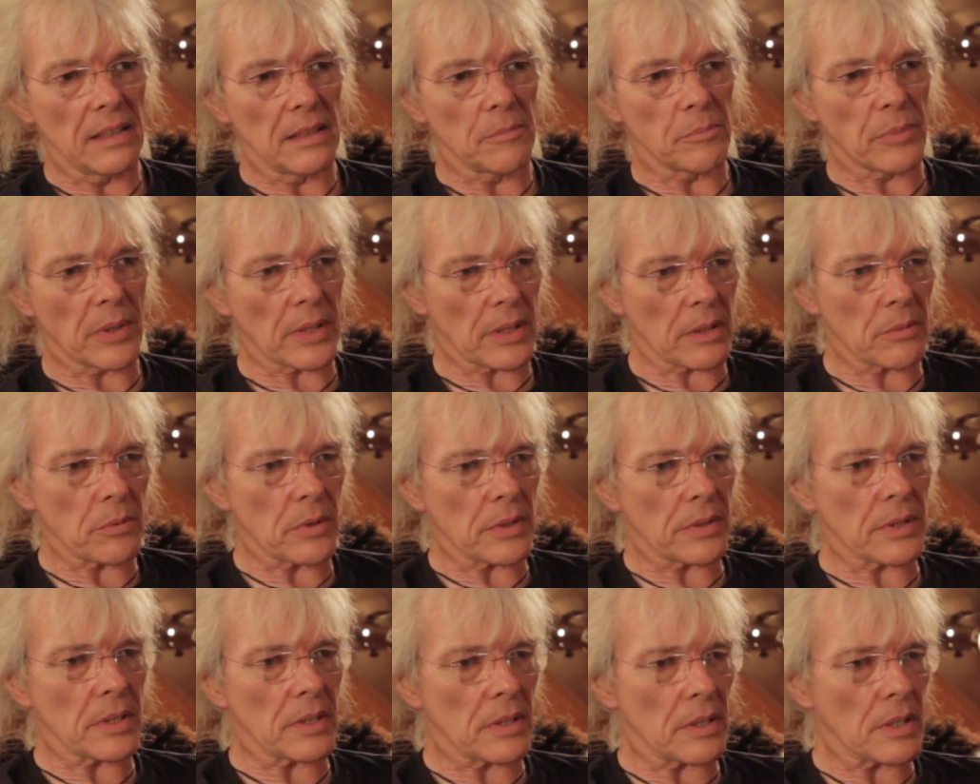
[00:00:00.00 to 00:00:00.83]
but I want
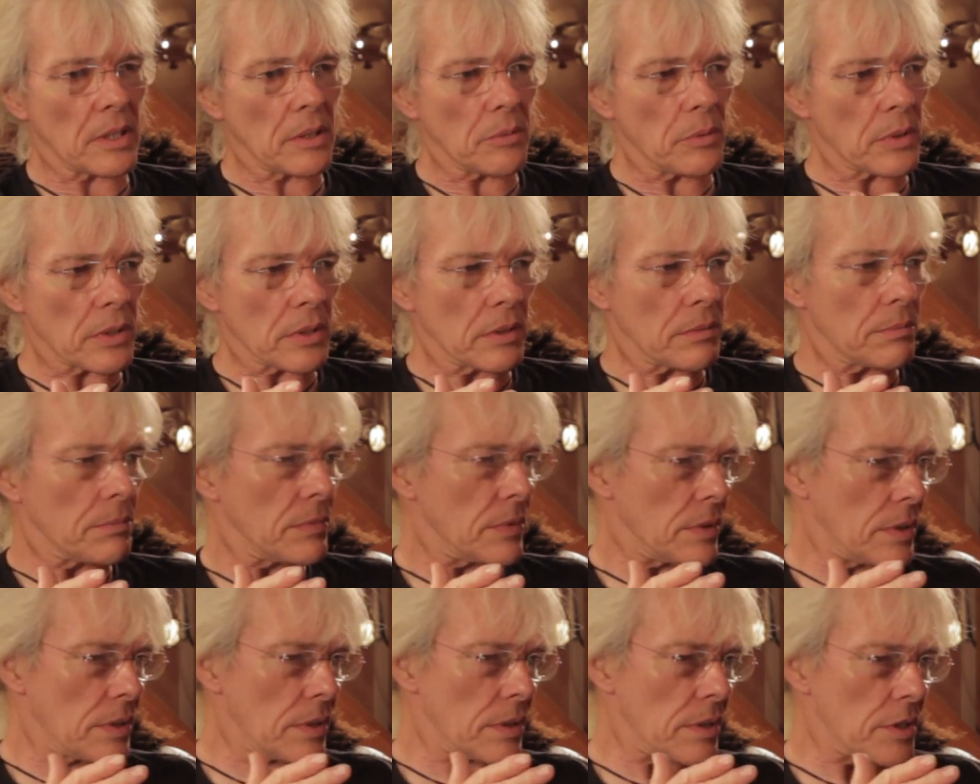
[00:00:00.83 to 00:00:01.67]

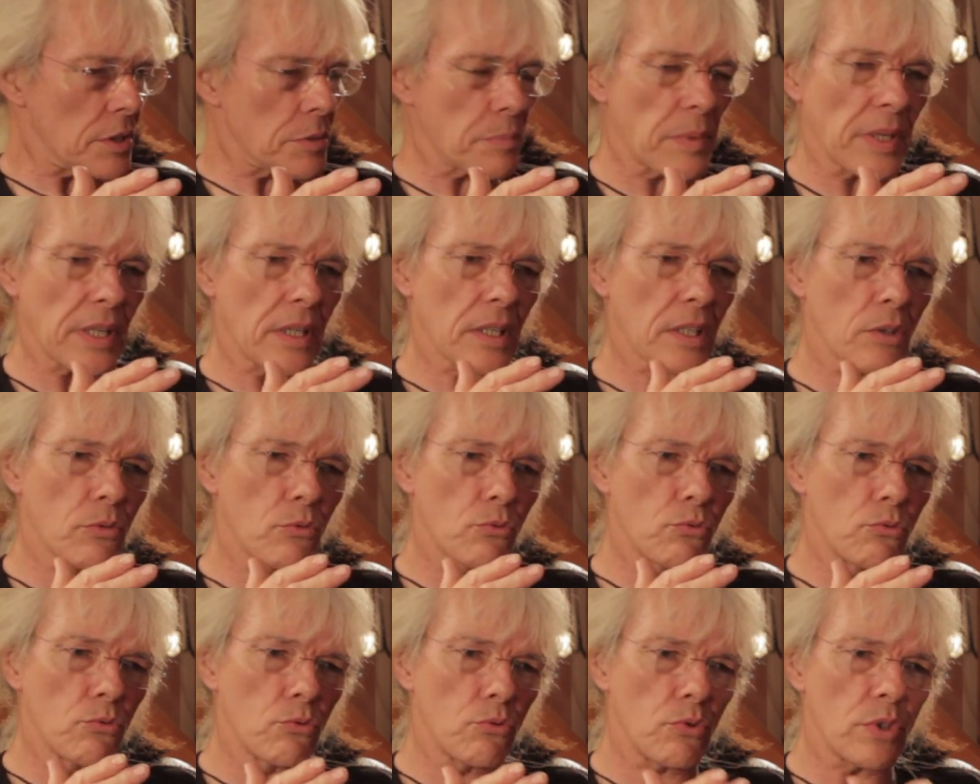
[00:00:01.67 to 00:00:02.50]
a speaker that
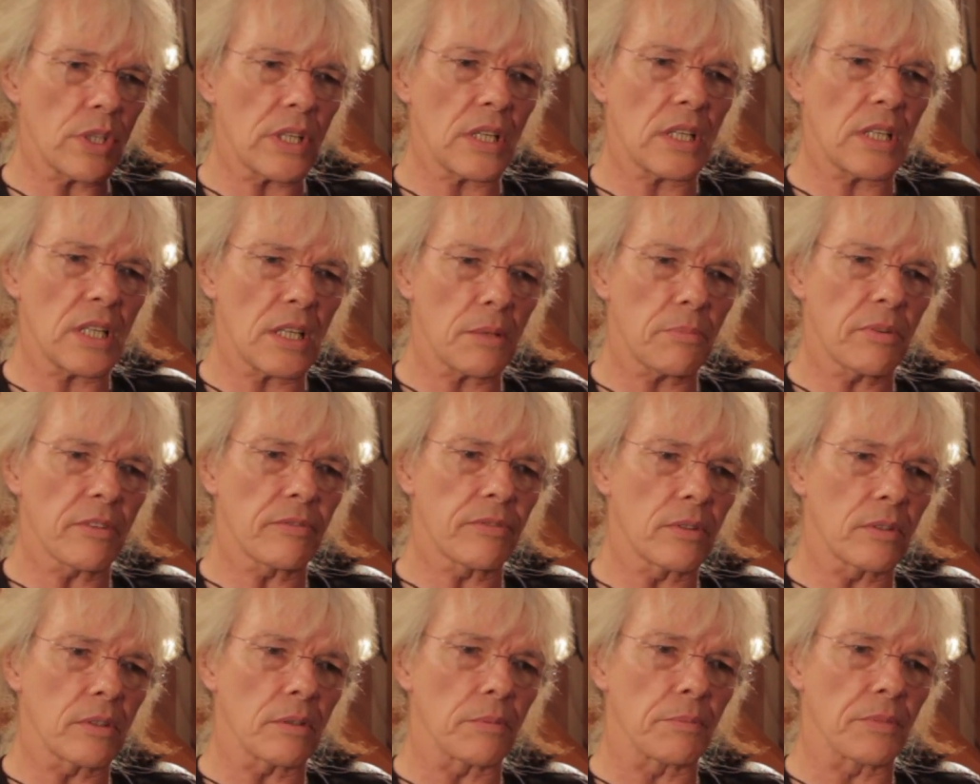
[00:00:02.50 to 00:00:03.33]
really
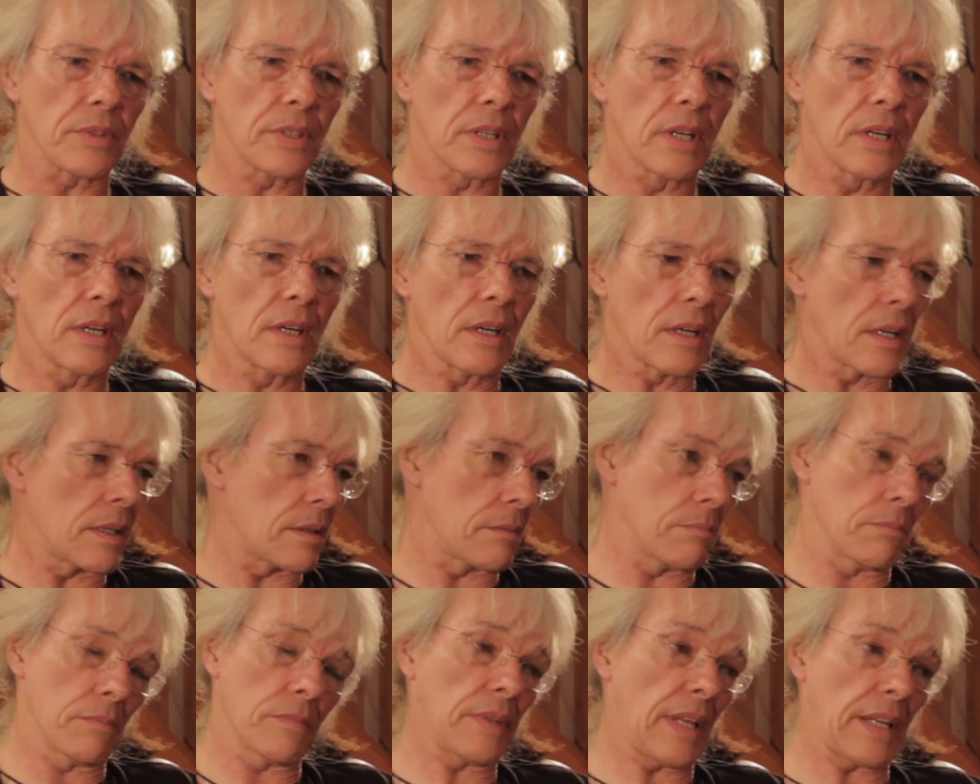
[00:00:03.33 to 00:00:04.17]
performs, and
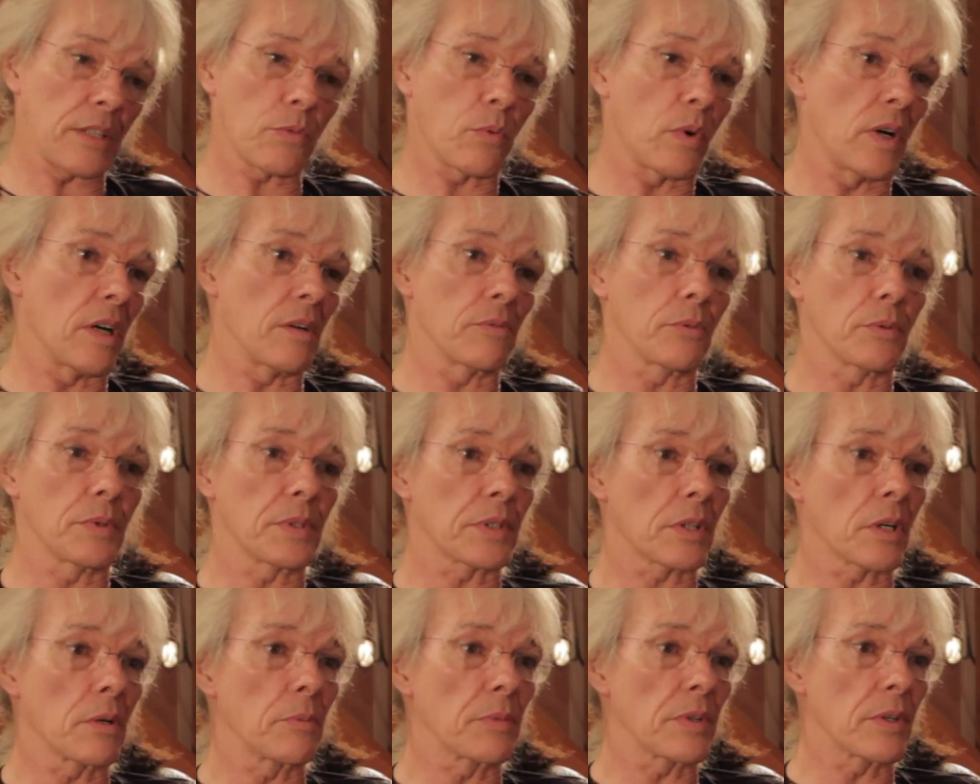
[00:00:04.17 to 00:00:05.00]
that's why I've always
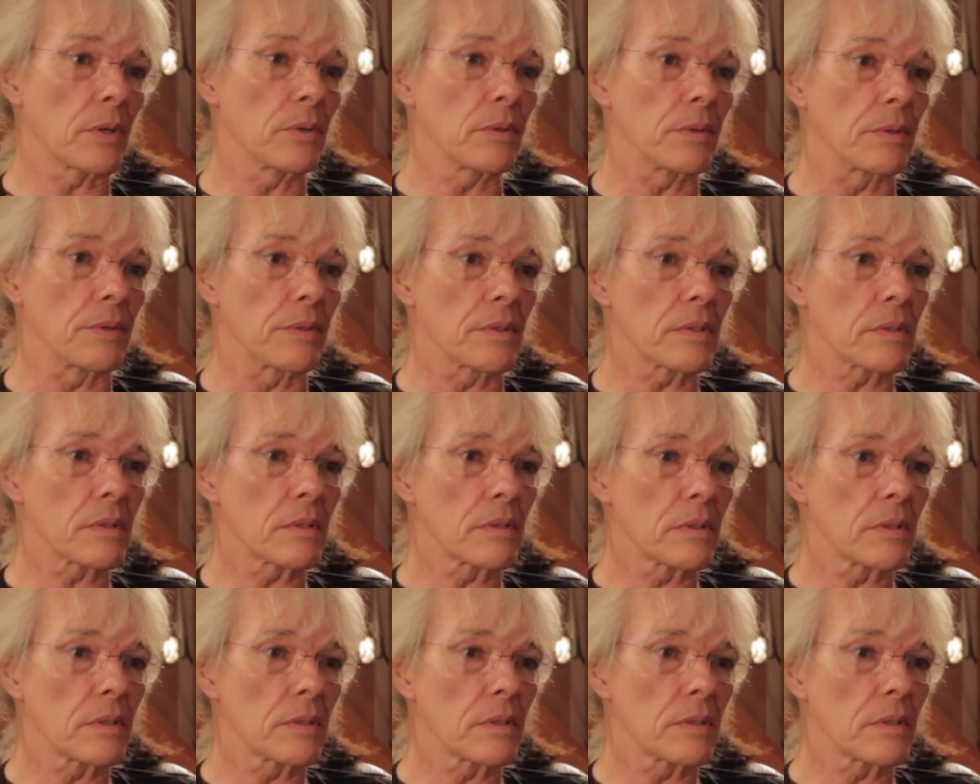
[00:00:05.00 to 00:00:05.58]
gone with horns.